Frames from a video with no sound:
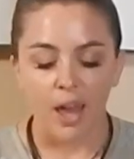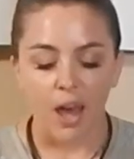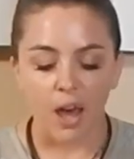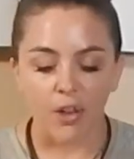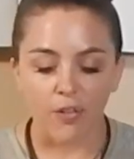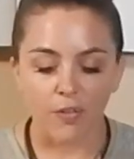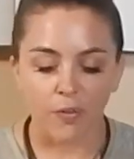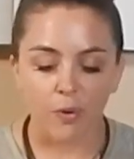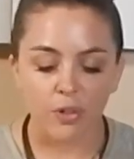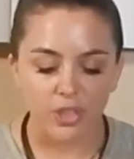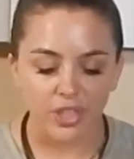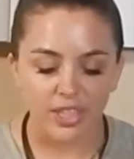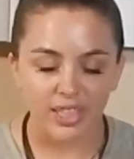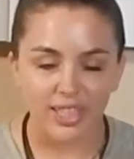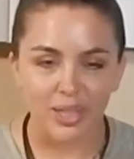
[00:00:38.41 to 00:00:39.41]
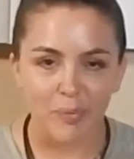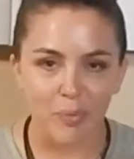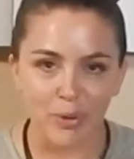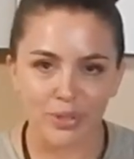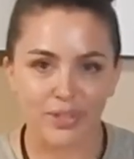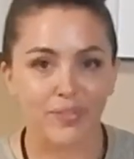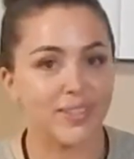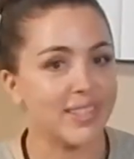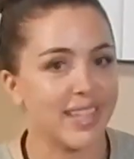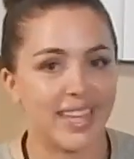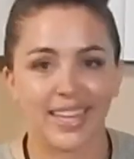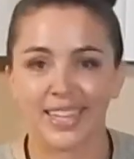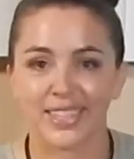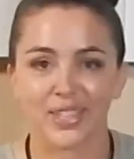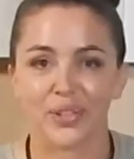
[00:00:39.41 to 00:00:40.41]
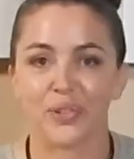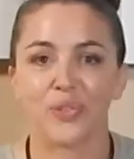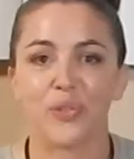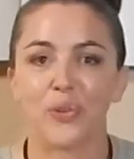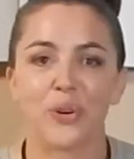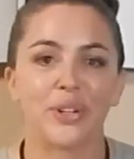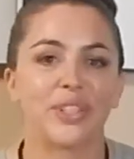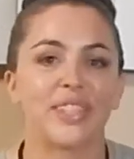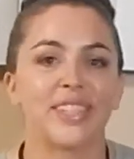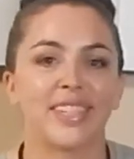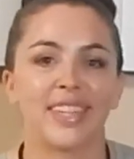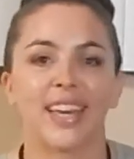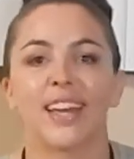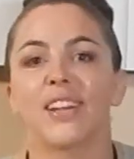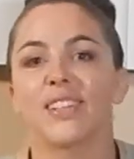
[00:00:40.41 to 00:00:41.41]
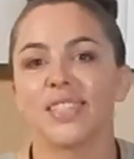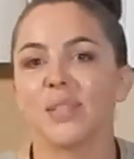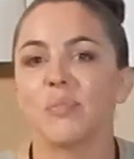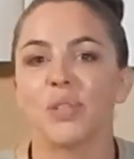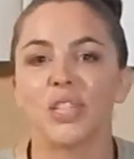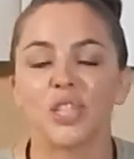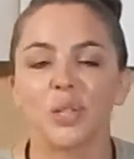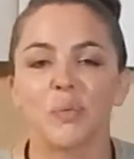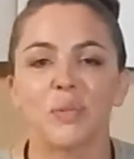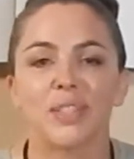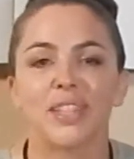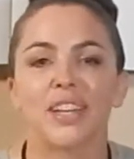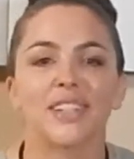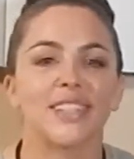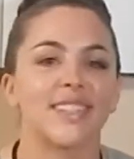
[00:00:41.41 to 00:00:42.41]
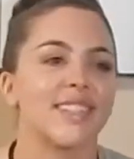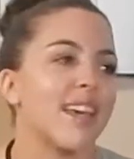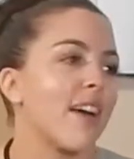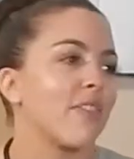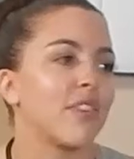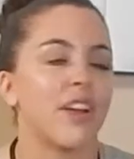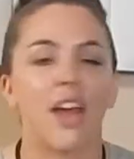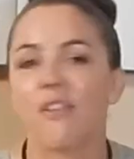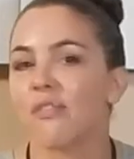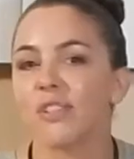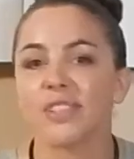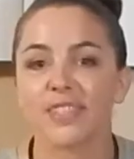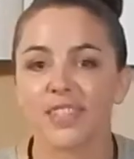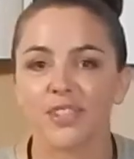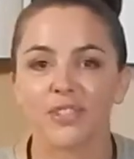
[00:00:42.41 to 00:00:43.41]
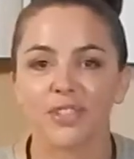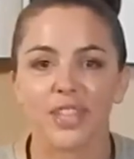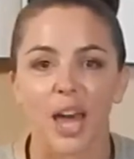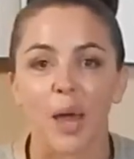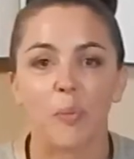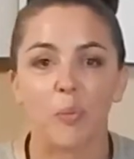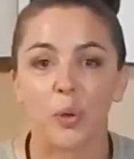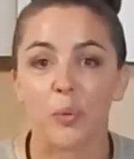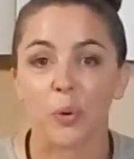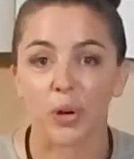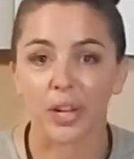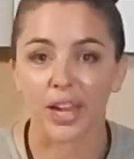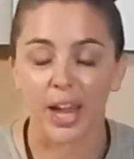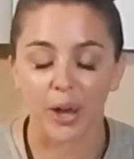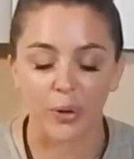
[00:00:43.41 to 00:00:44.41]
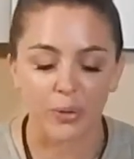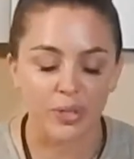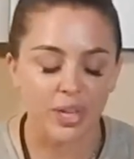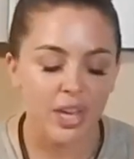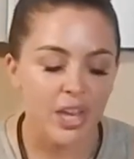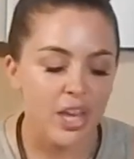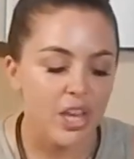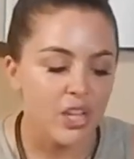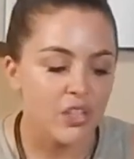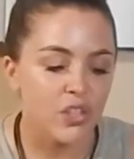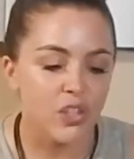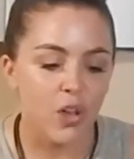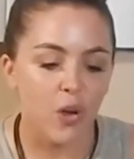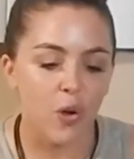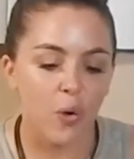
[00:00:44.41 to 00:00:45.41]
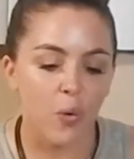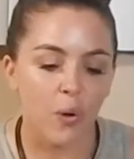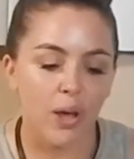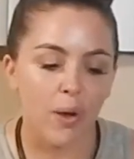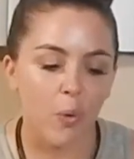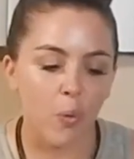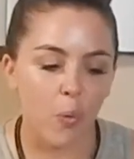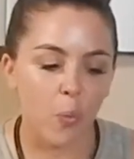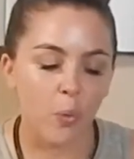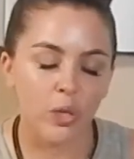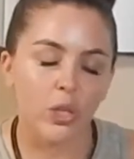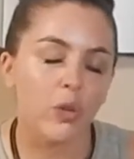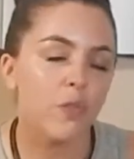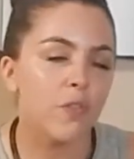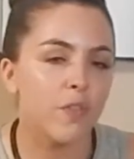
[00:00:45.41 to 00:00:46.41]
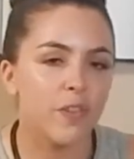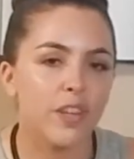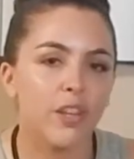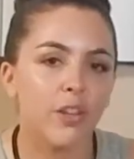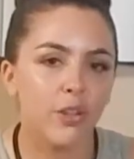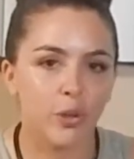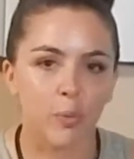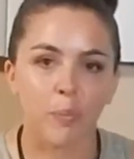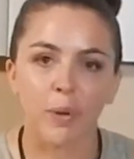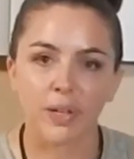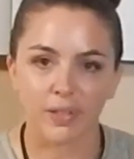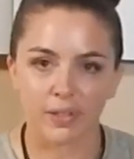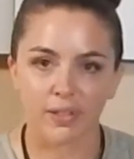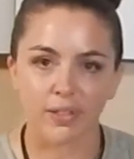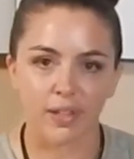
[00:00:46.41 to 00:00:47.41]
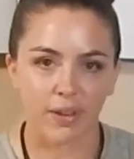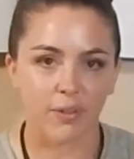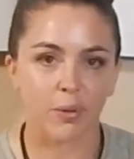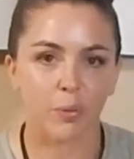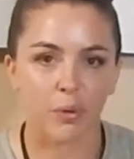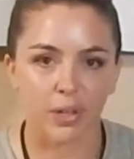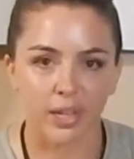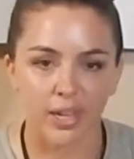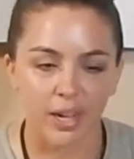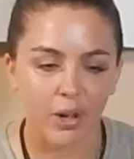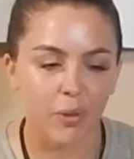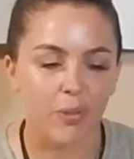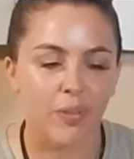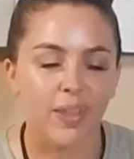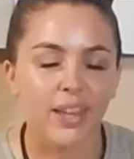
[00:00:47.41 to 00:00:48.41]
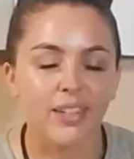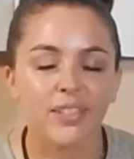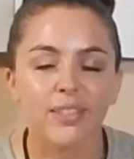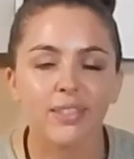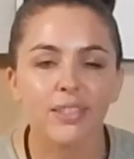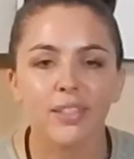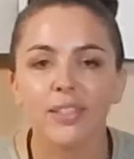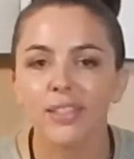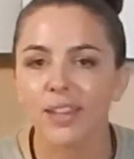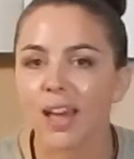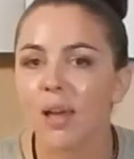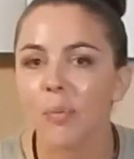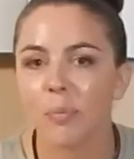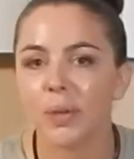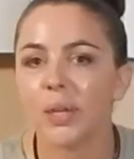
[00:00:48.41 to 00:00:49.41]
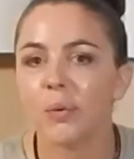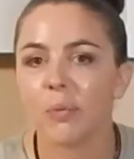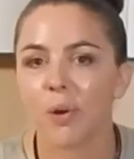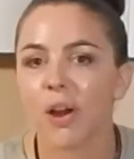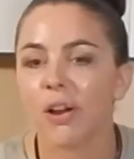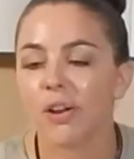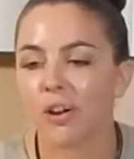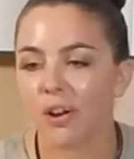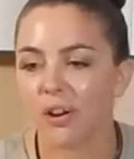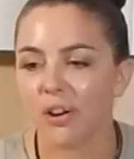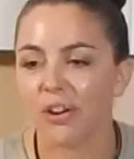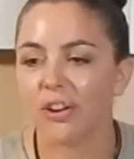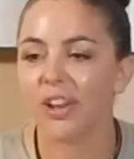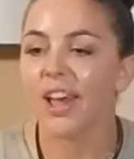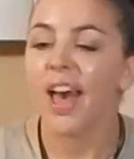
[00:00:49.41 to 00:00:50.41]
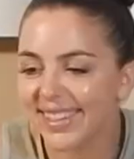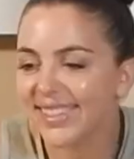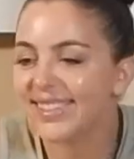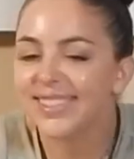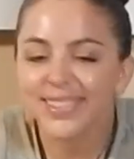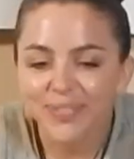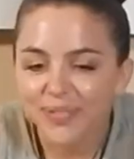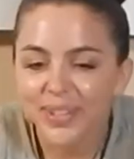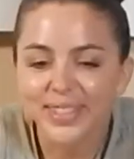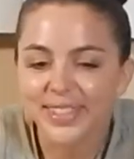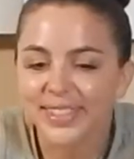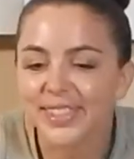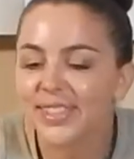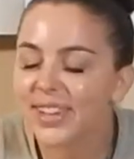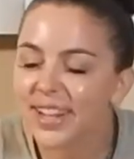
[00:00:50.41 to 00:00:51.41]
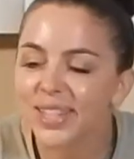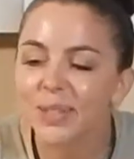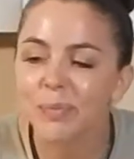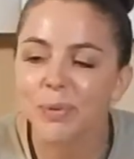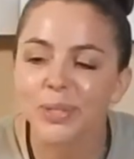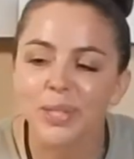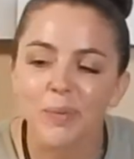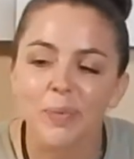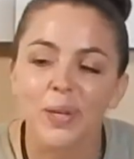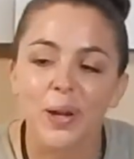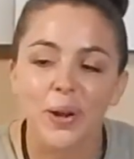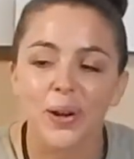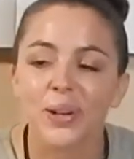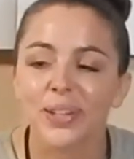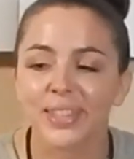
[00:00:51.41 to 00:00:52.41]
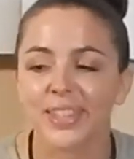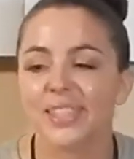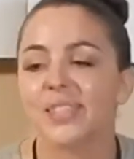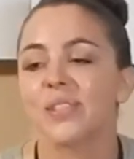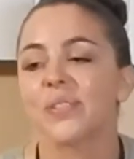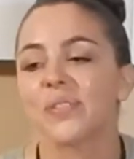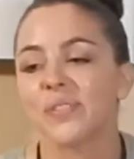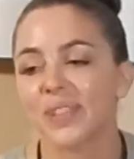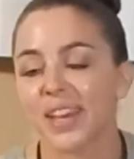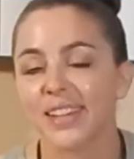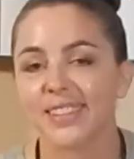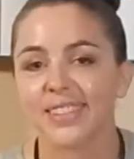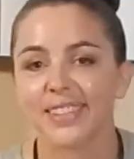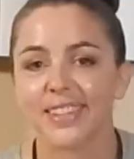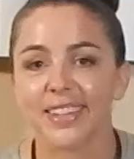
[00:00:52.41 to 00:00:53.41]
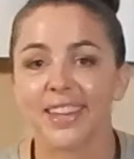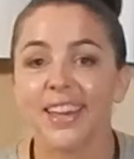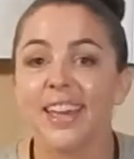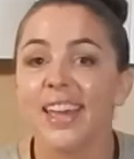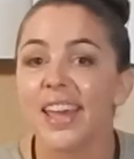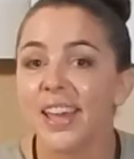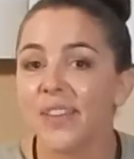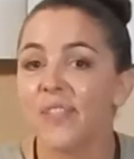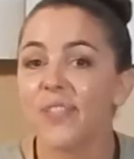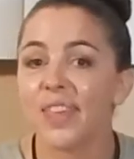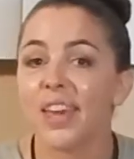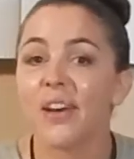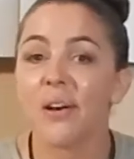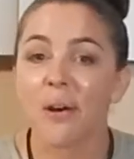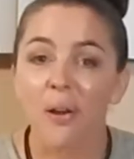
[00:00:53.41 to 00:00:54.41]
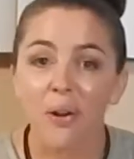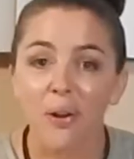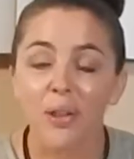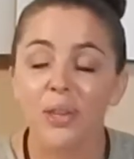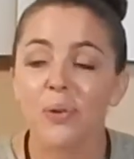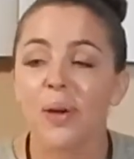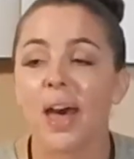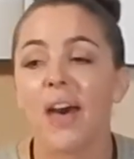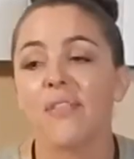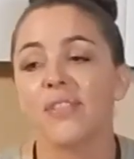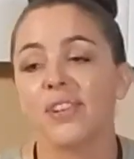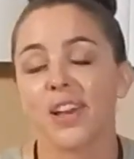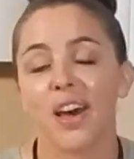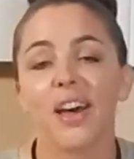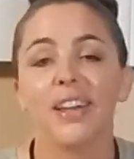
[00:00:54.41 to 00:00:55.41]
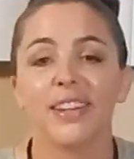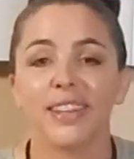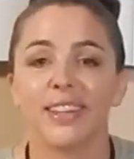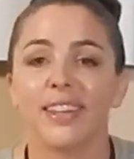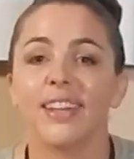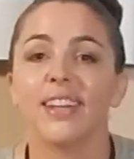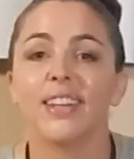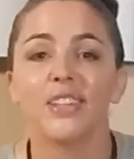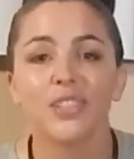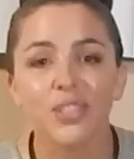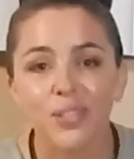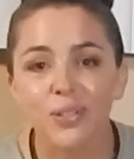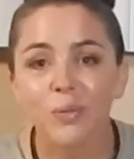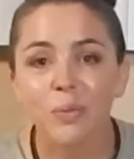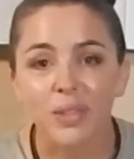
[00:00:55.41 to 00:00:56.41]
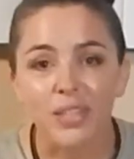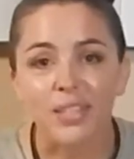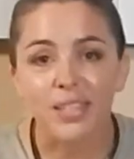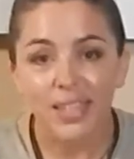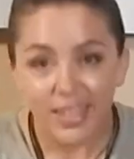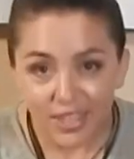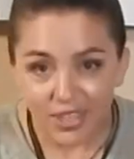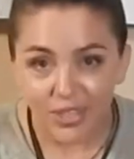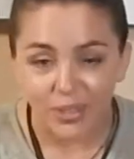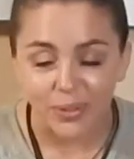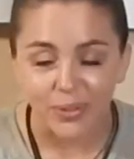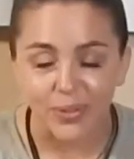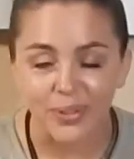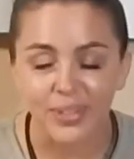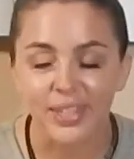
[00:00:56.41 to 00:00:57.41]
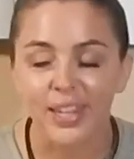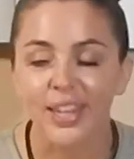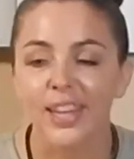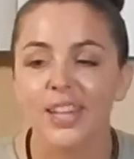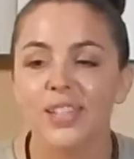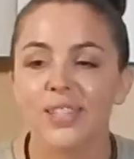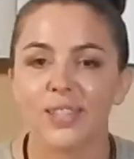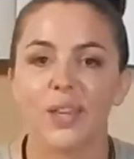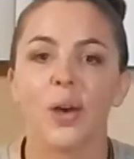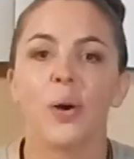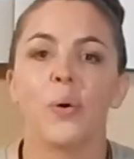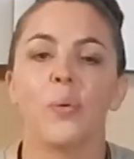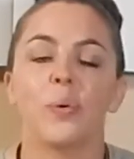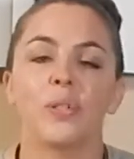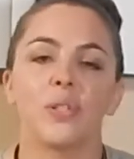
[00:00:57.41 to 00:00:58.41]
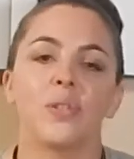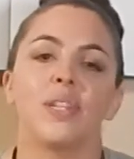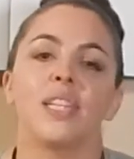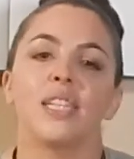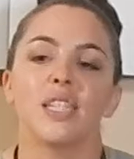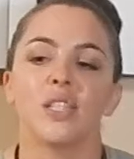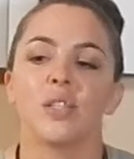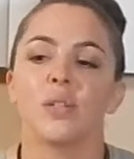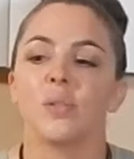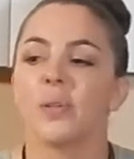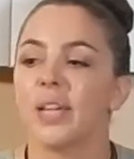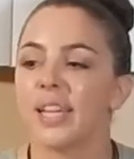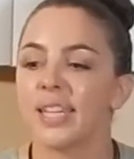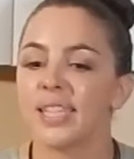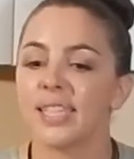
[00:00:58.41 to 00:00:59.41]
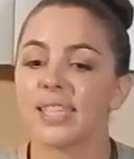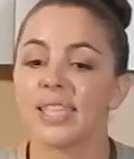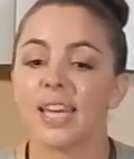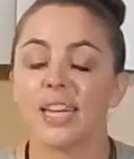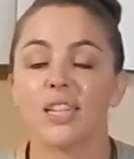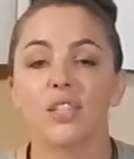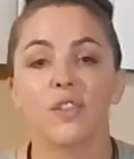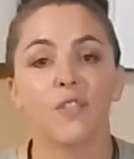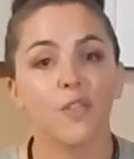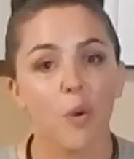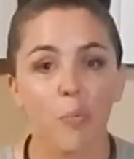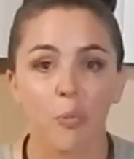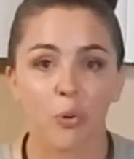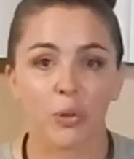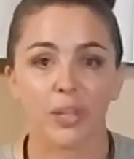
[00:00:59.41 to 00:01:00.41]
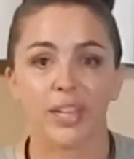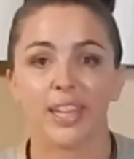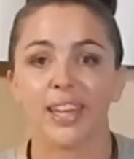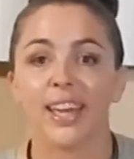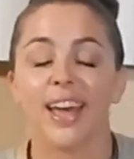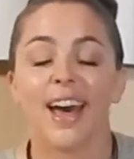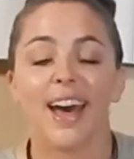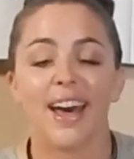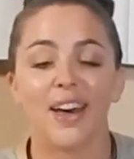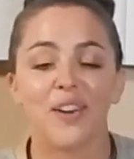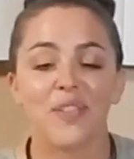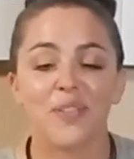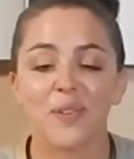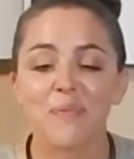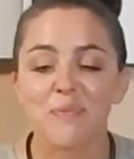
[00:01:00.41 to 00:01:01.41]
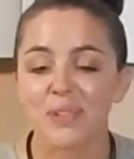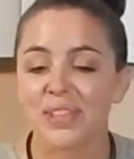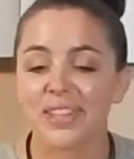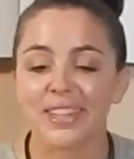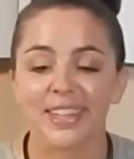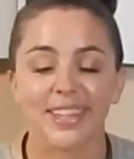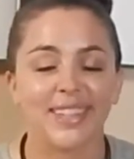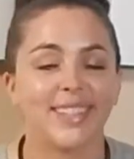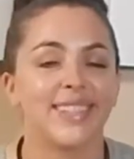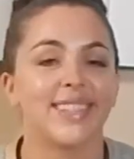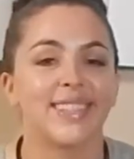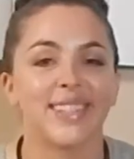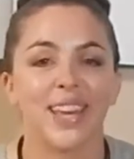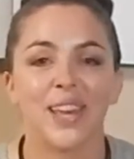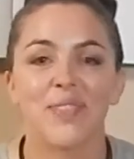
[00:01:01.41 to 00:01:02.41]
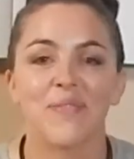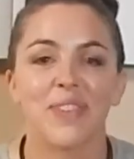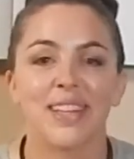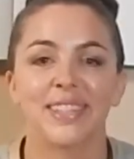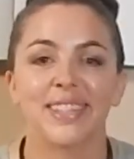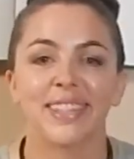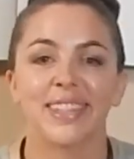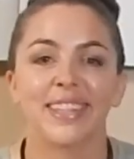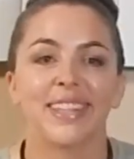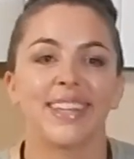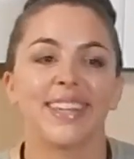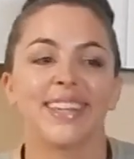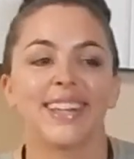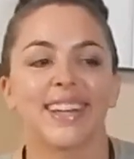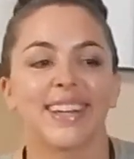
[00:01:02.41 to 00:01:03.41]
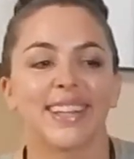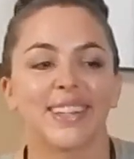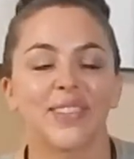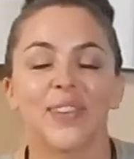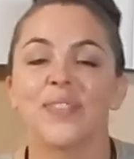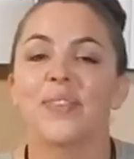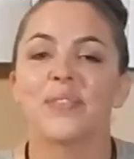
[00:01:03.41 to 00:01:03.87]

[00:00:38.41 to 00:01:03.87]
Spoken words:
Unfortunately, most of us can't afford to get deep tissue massages after every single time we work out. So when you feel your muscles after working out, they should not be rock hard. Your muscles are not supposed to be hard unless you're flexing. If they are, you have knotting and issues with the tissues. So what you need to do is get into foam rolling. Foam rolling is basically, the way my